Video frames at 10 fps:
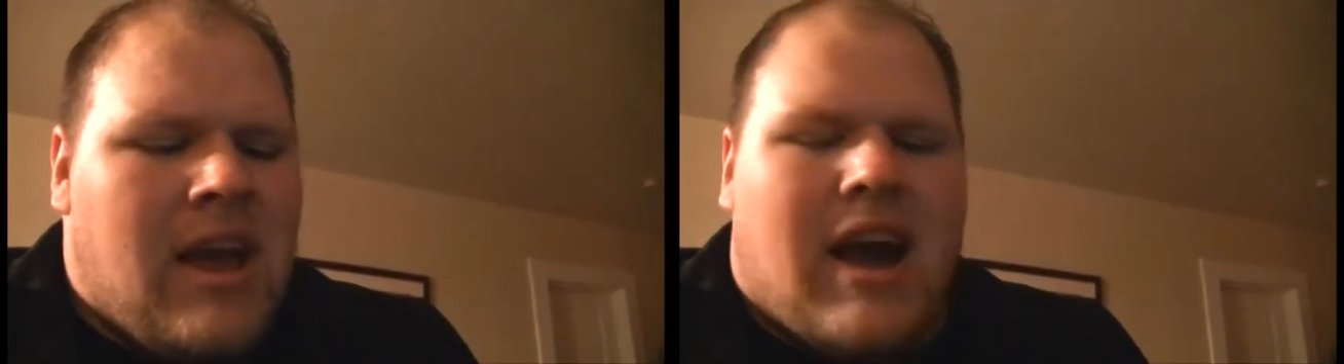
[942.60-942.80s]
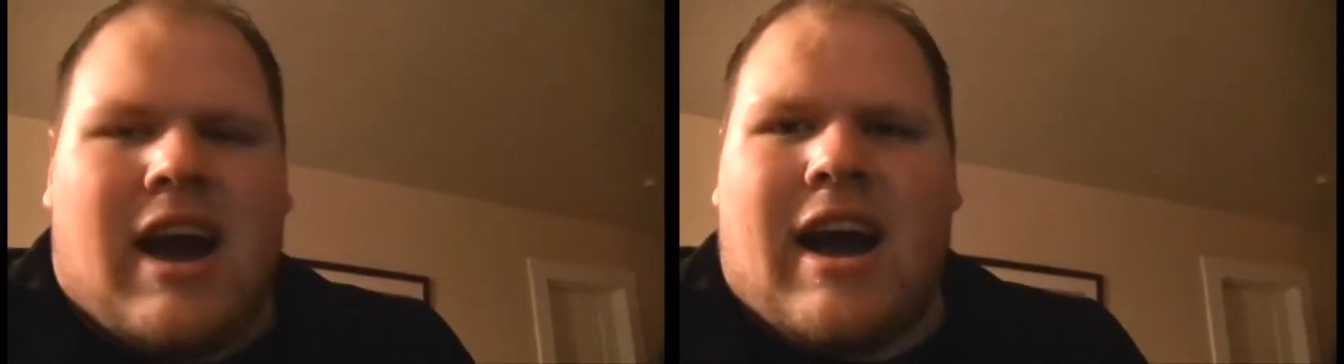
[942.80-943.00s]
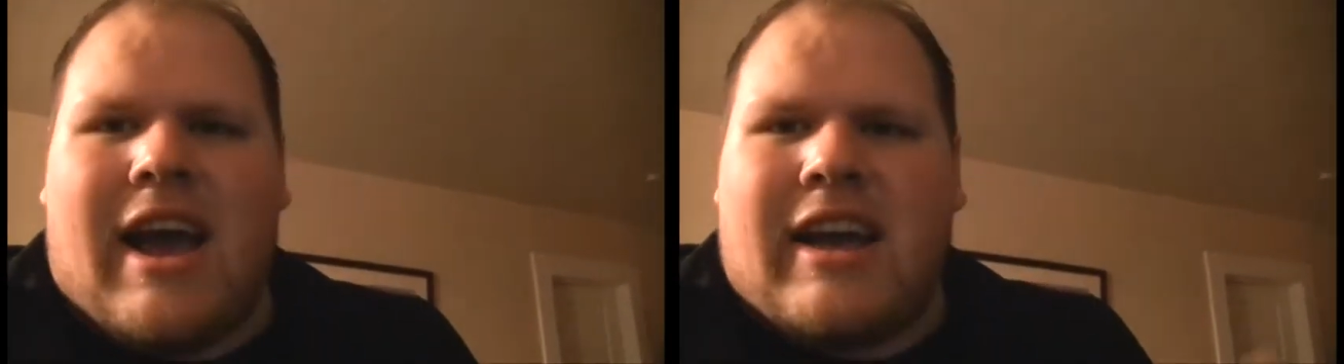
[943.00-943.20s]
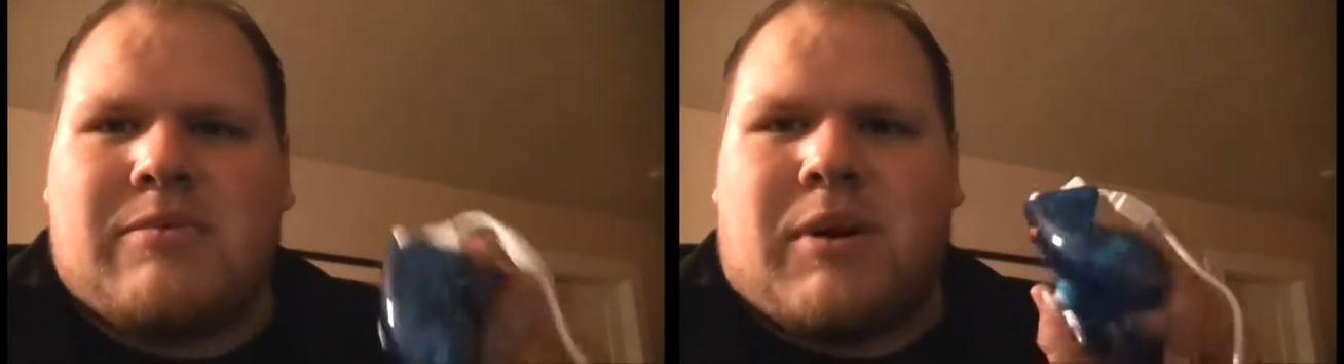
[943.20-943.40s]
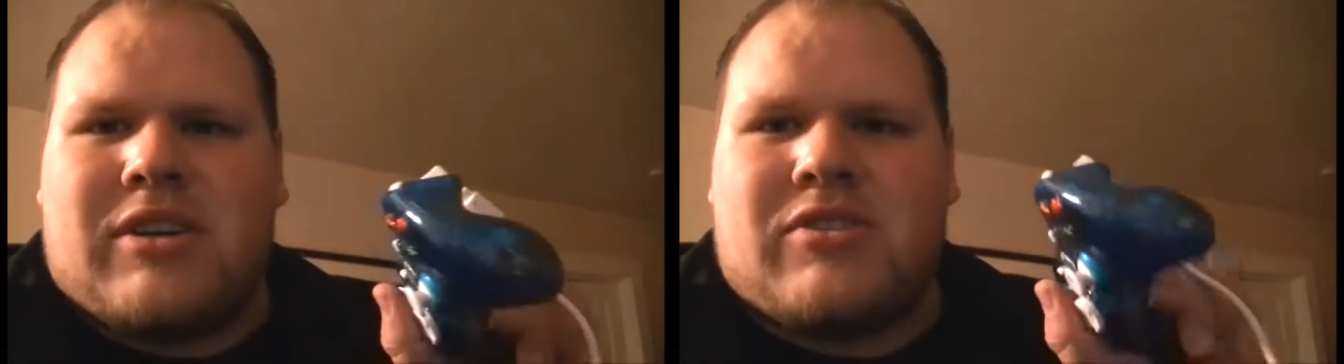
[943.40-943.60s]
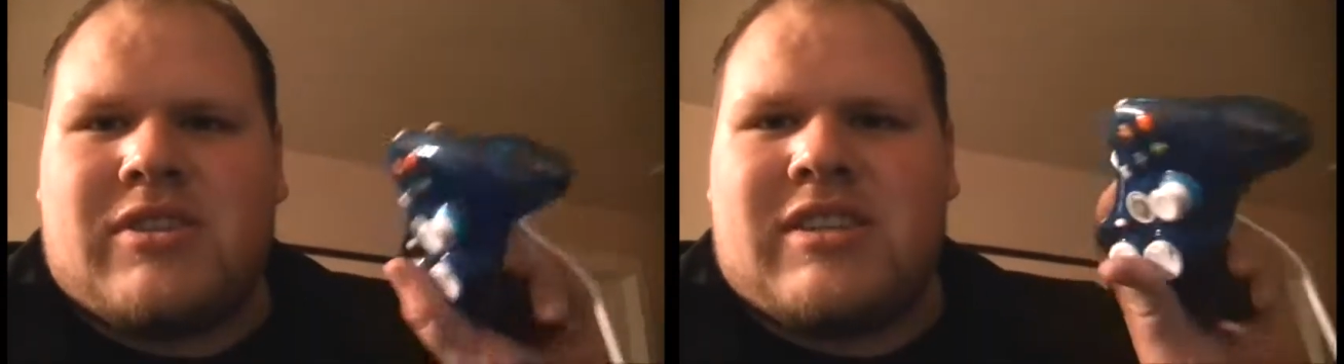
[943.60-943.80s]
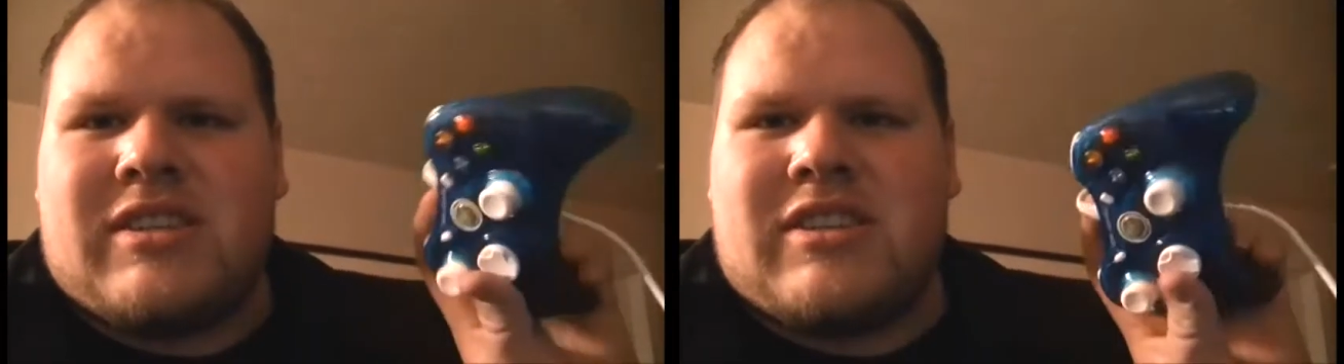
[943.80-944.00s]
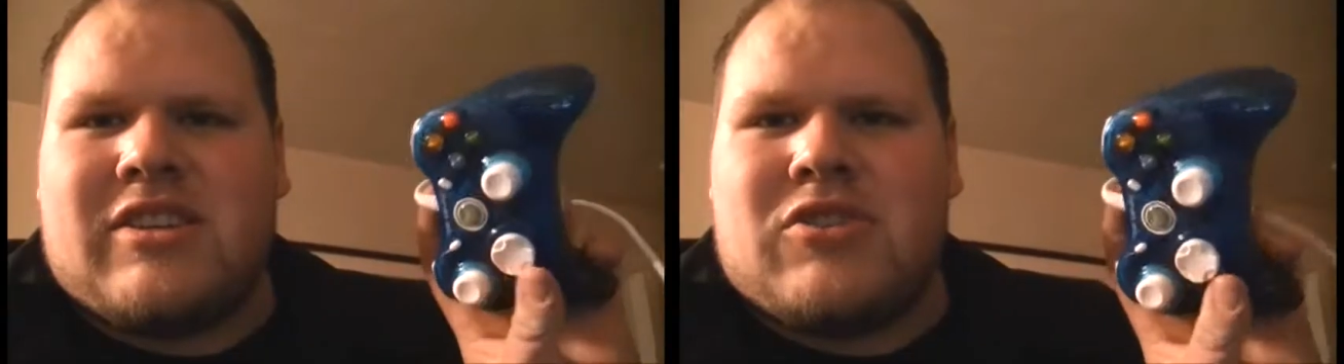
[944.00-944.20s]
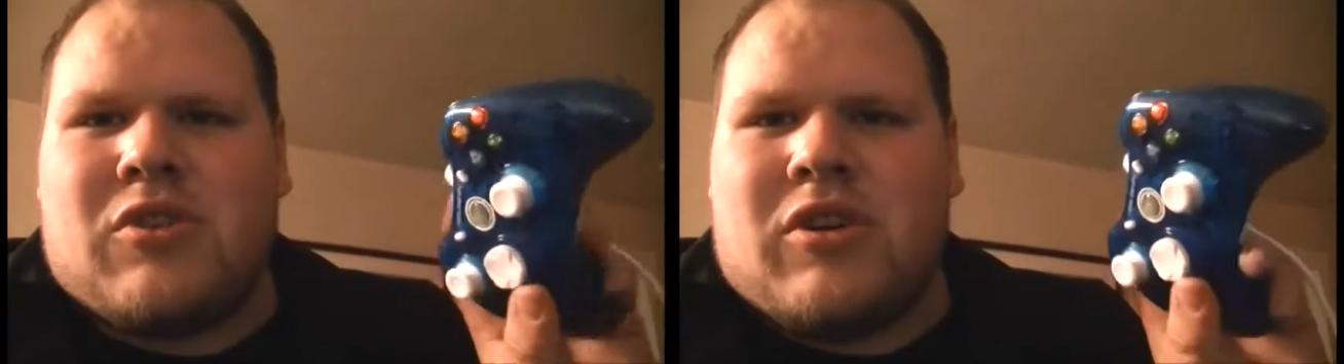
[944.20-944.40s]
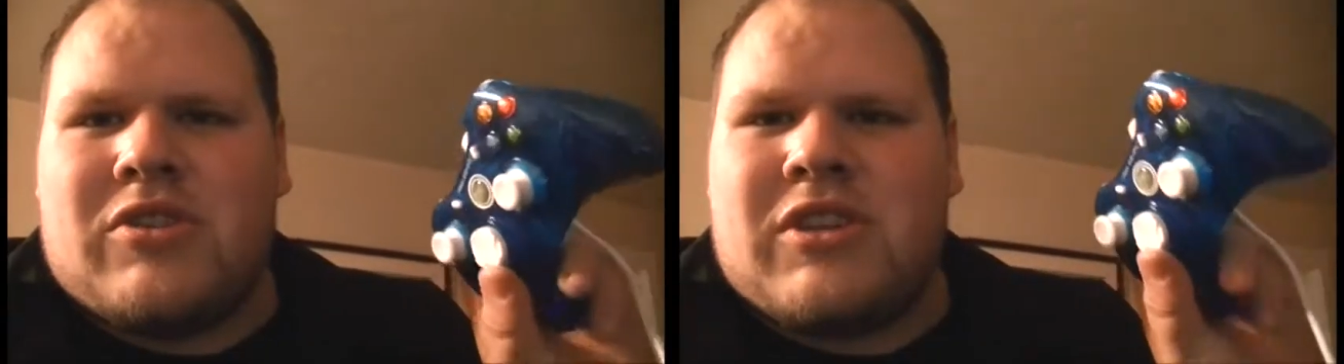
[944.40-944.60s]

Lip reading: Xbox 360 controller.